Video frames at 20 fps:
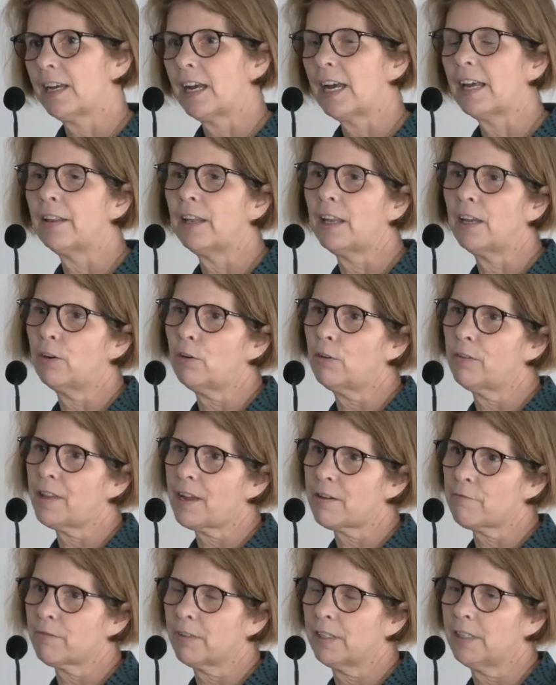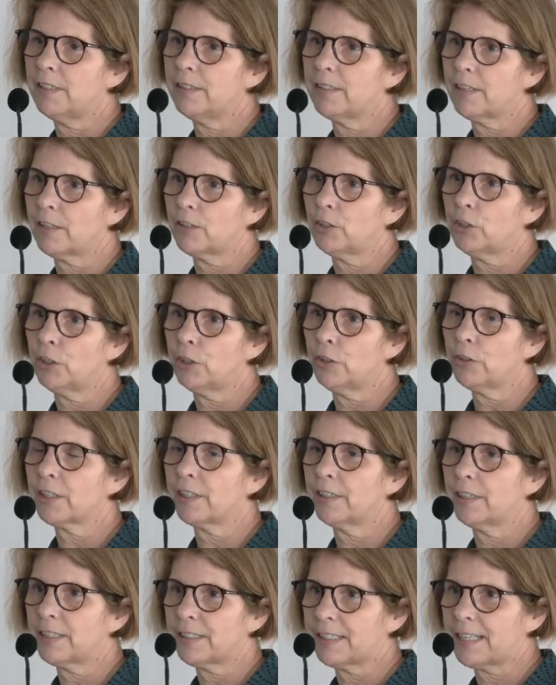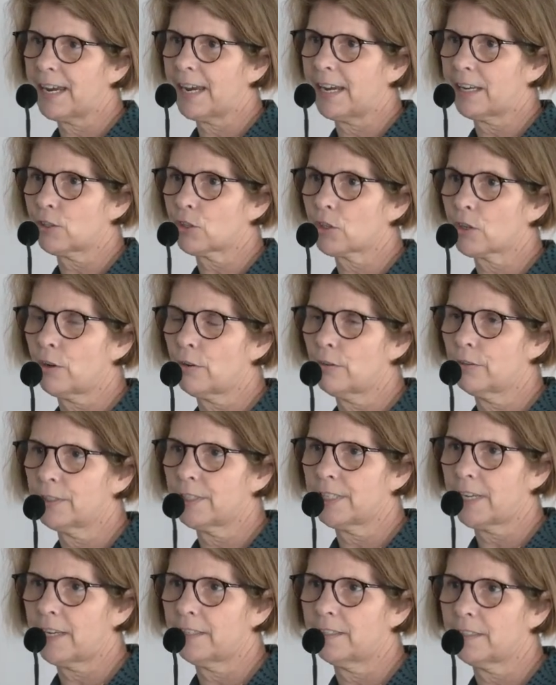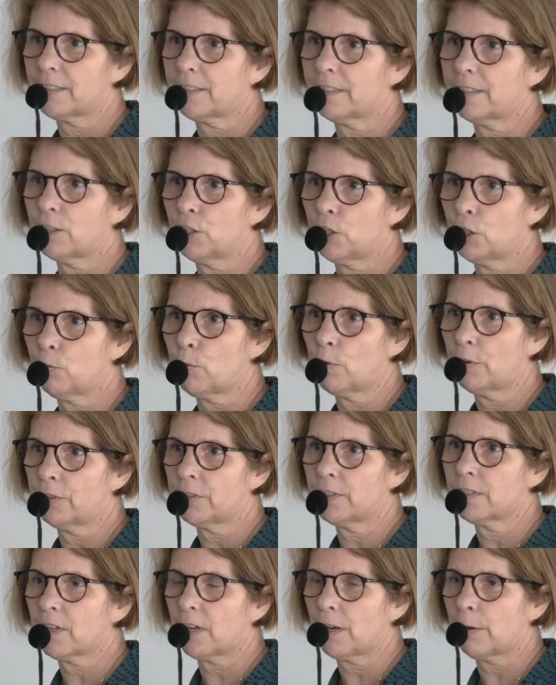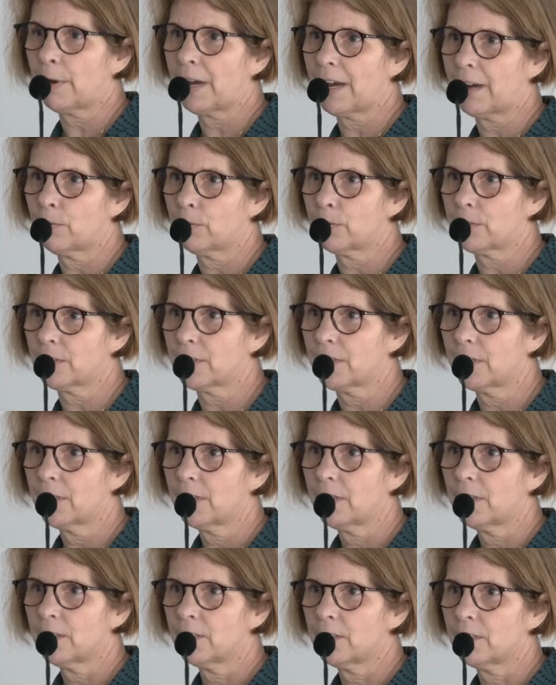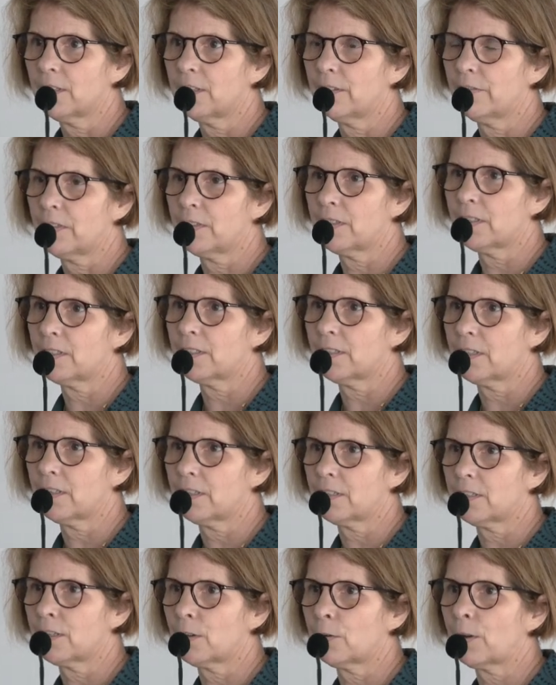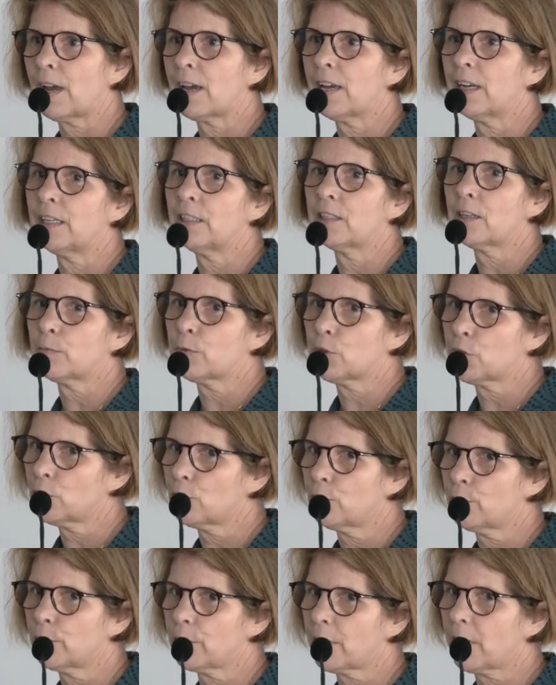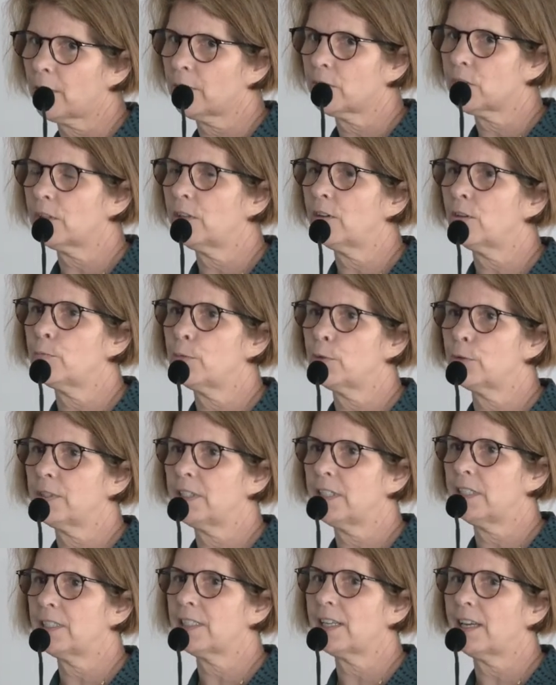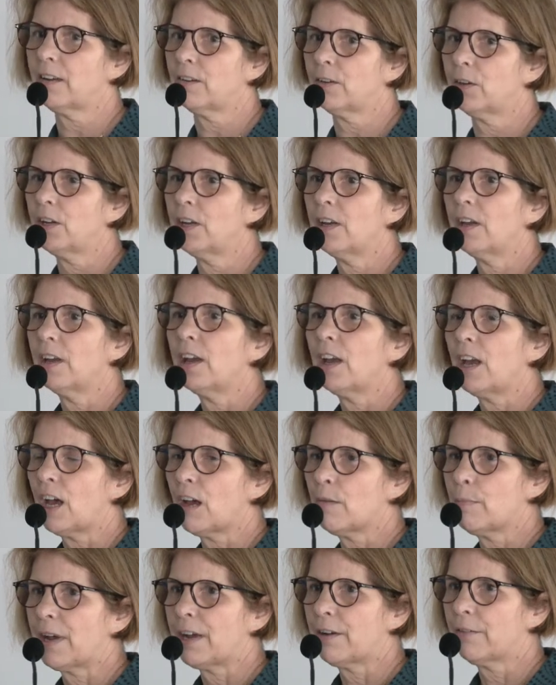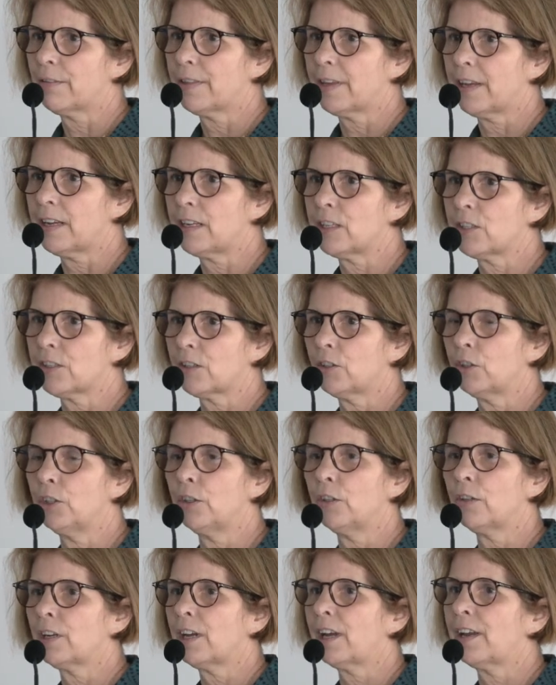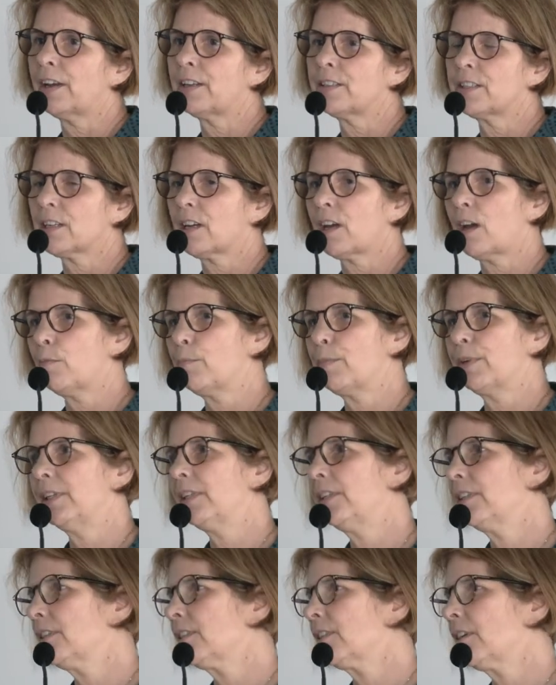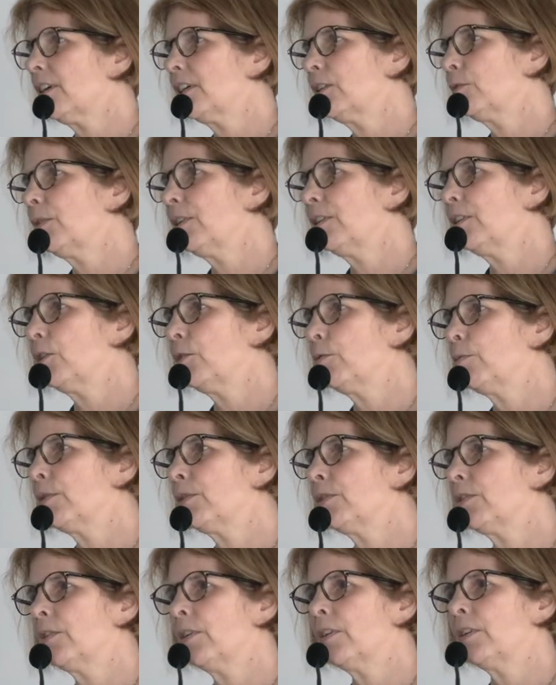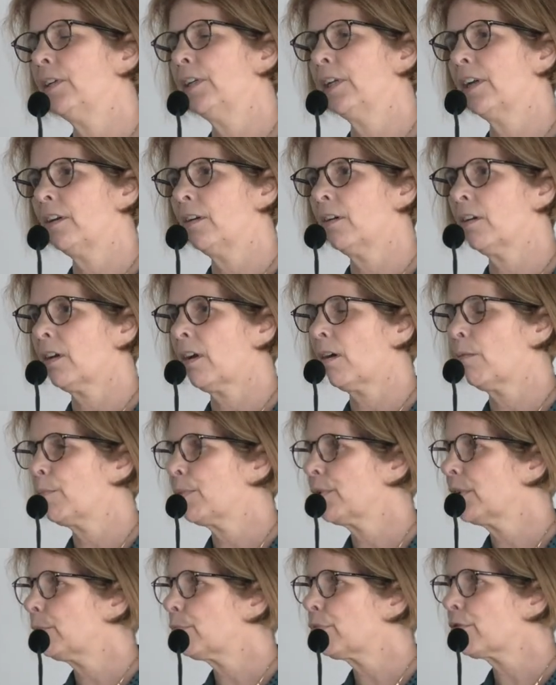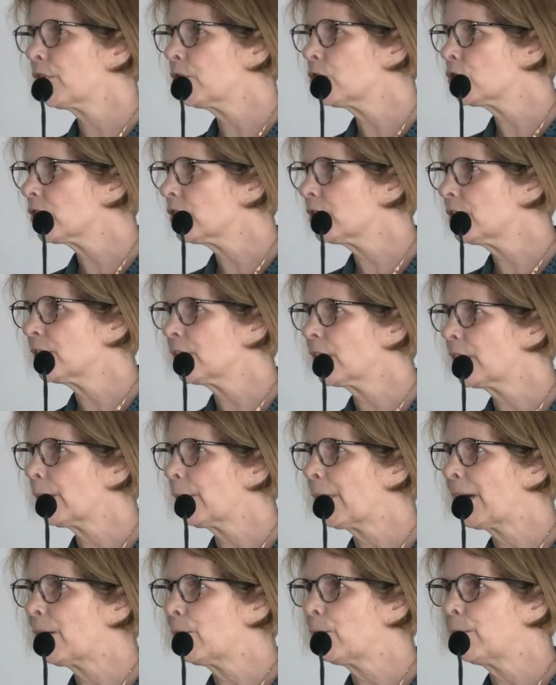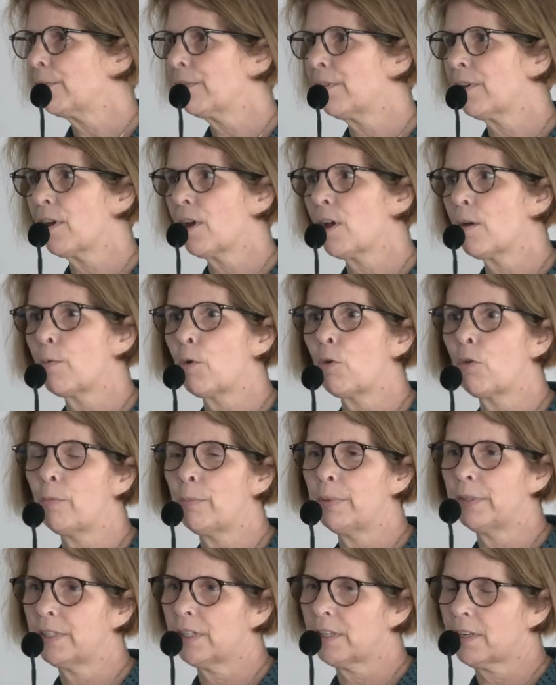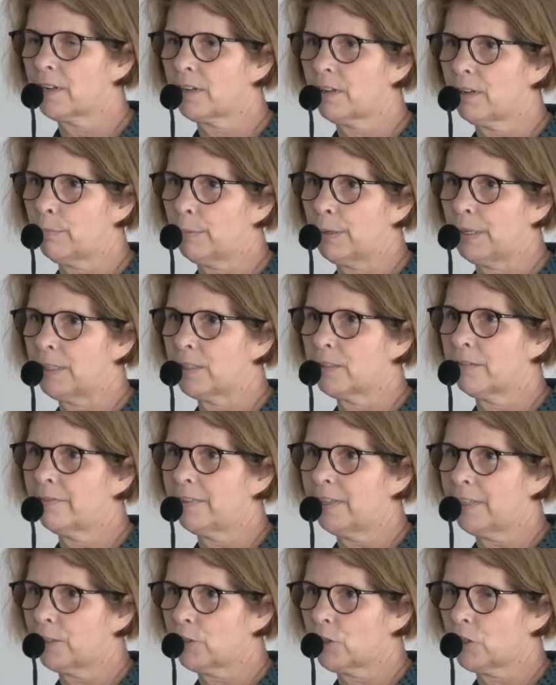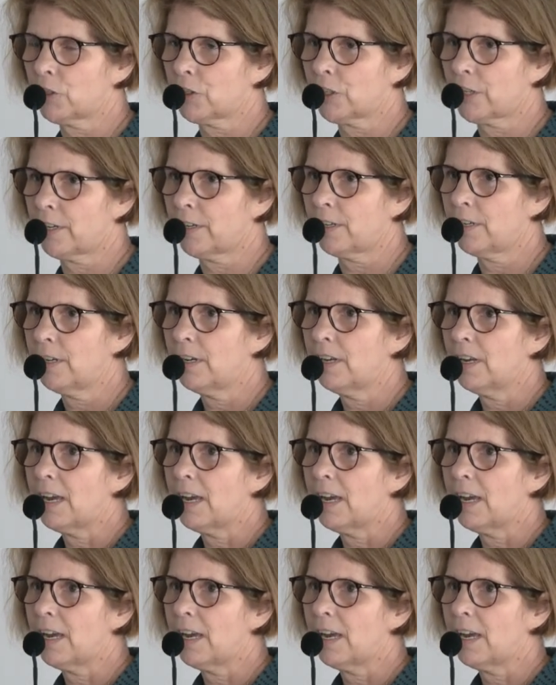And then on that reader, you can attach content that you want to go out to the visitor. So Aid, I'm sure we'll go into a lot more detail about this. So you can, as a company, decide whether you want a company brochure to go out with them or a particular piece of literature.